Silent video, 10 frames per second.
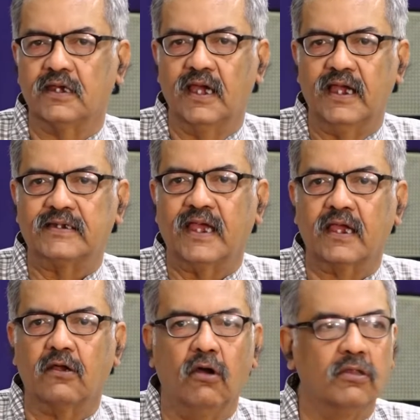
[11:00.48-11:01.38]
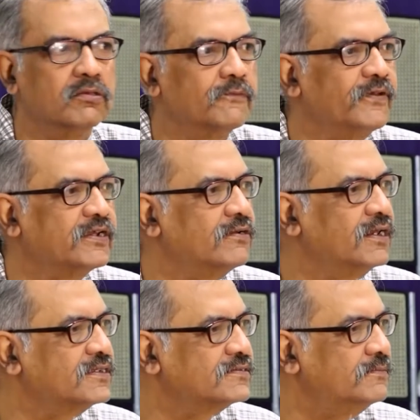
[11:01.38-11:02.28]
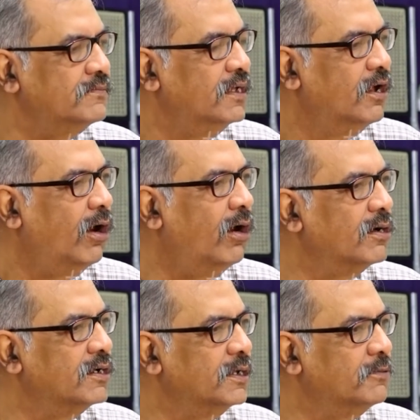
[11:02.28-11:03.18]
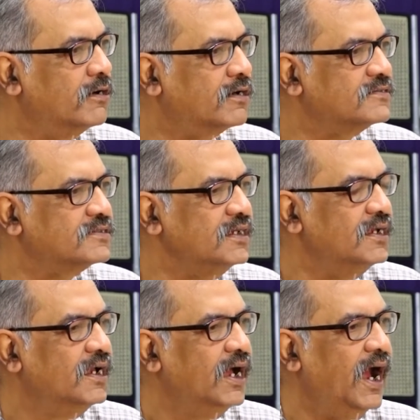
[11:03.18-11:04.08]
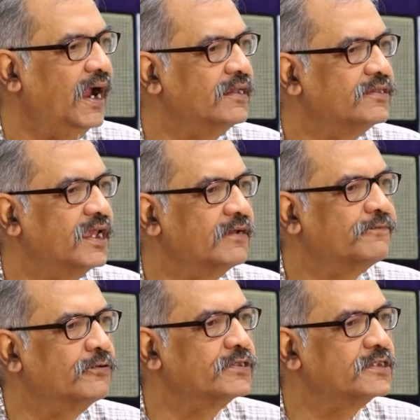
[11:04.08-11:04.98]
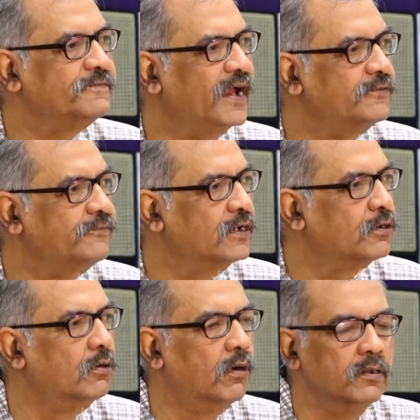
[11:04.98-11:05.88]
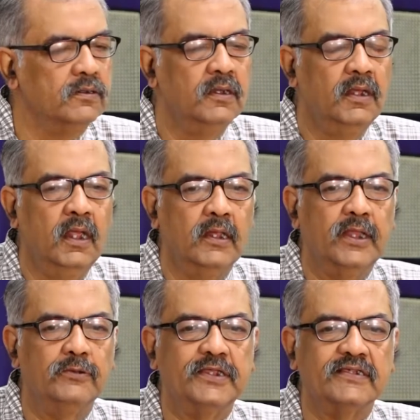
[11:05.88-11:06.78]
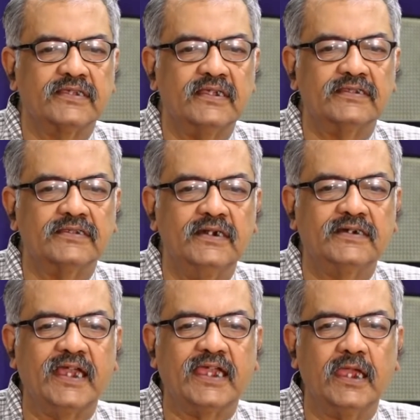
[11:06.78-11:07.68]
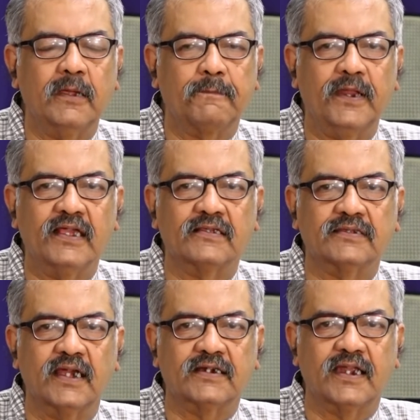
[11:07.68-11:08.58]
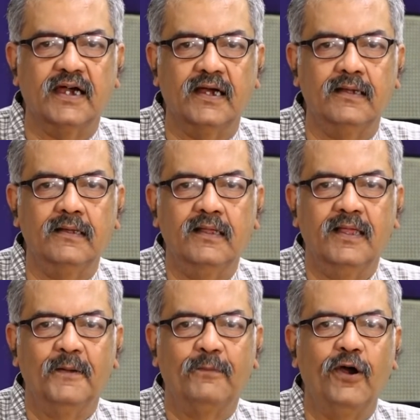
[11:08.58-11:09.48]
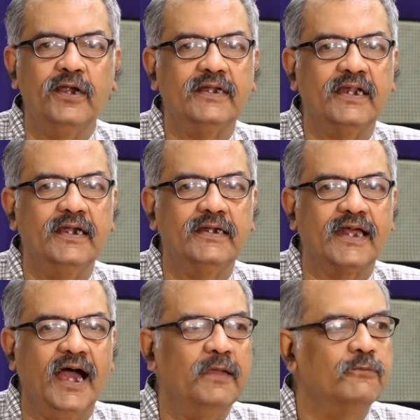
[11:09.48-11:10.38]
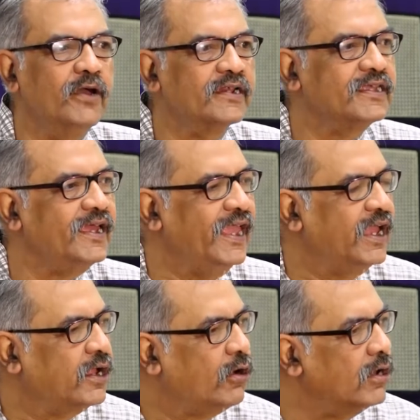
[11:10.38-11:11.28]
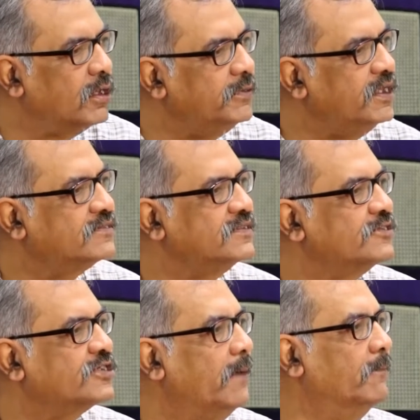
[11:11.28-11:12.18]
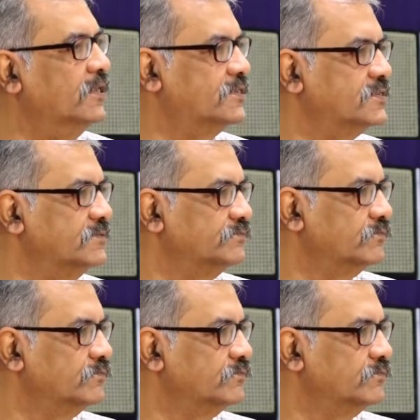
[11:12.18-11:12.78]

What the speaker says: attack on federalism, on democracy, and therefore this fight will go on. Now this is taking place at a point in time where the economy is in shambles.